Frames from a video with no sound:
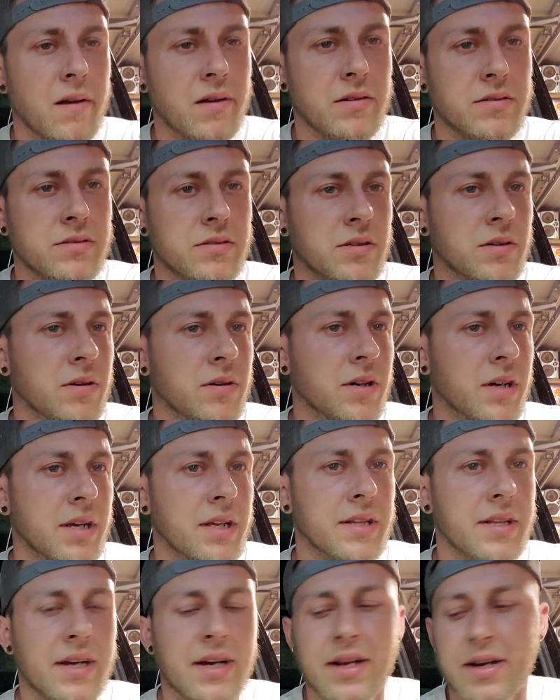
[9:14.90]
so I'll get
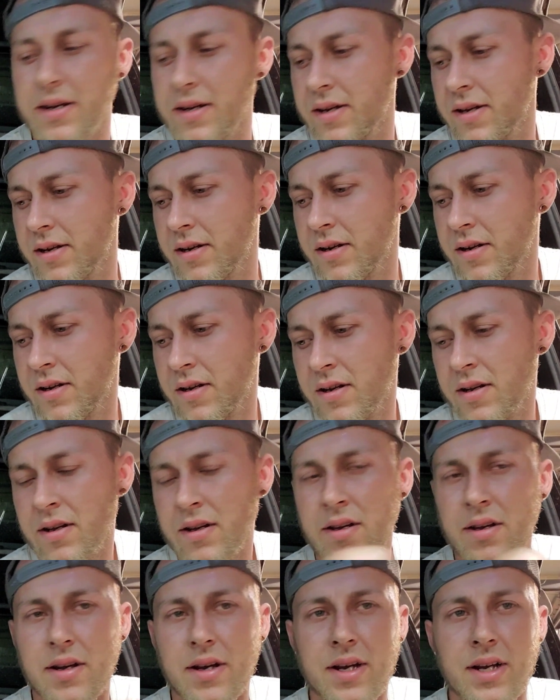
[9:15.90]
that in.
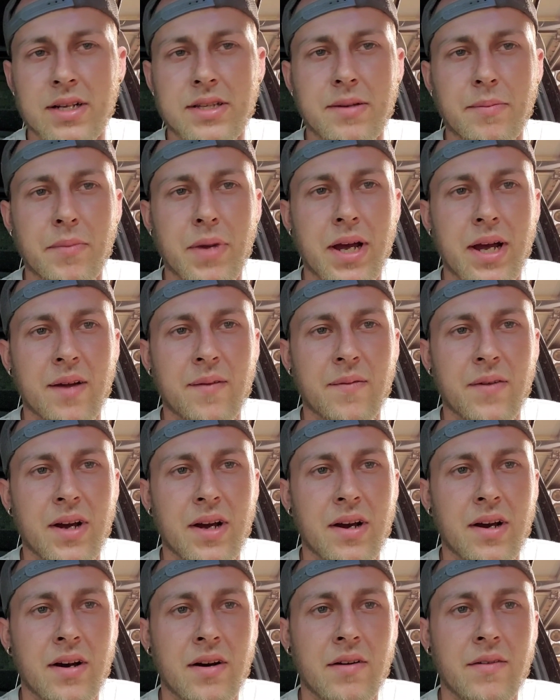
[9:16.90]
I got the MAC
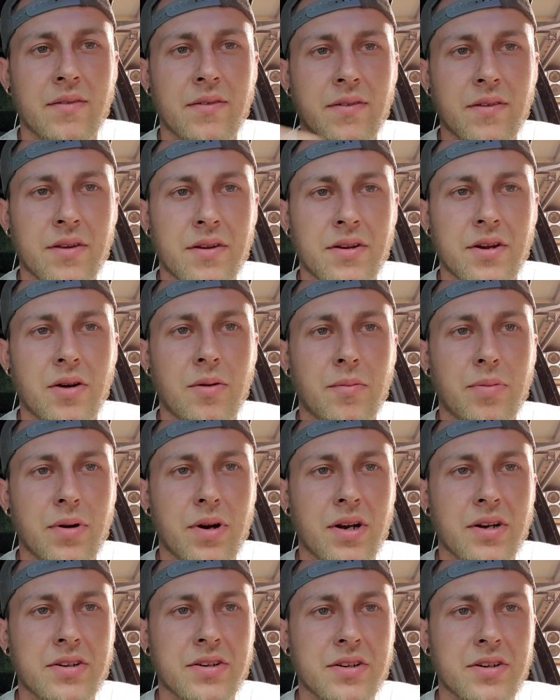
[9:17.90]
valve, the dome
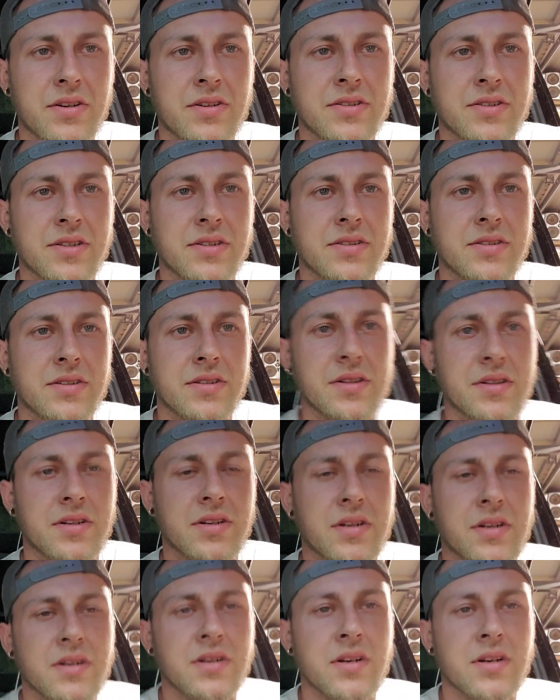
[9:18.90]
pressure sensor,
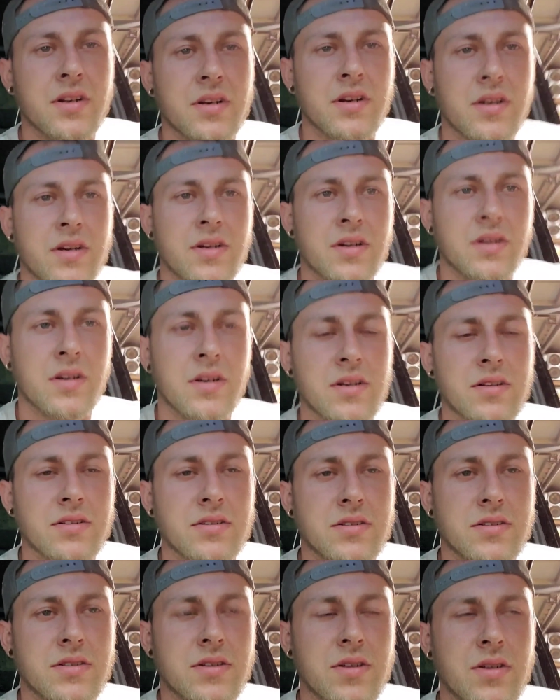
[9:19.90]

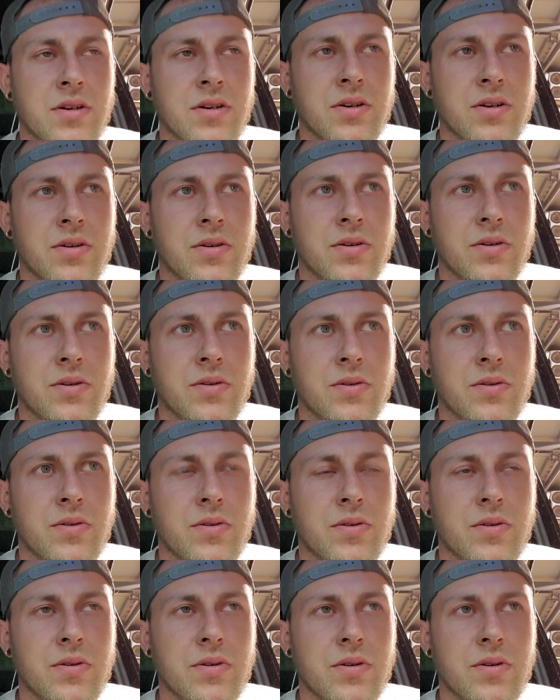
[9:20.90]
so,
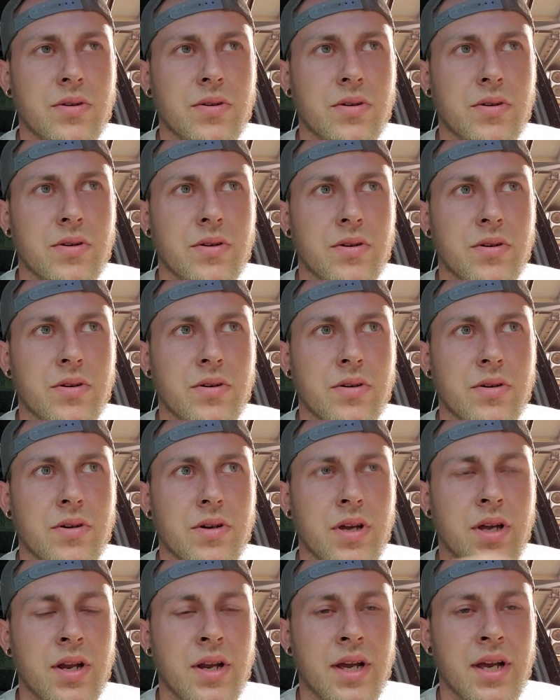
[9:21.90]

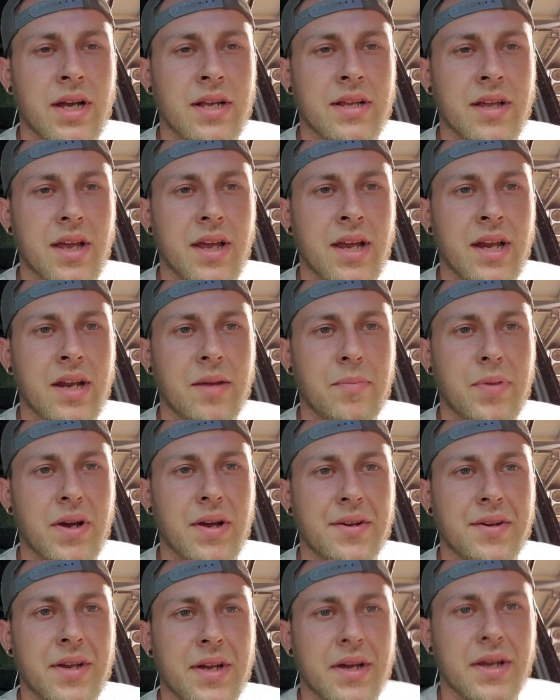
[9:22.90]
and I got the
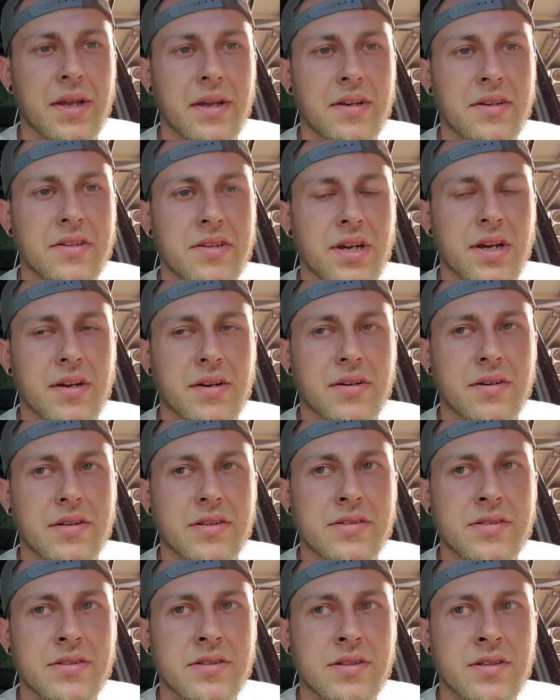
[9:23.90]
80-pound deck injectors.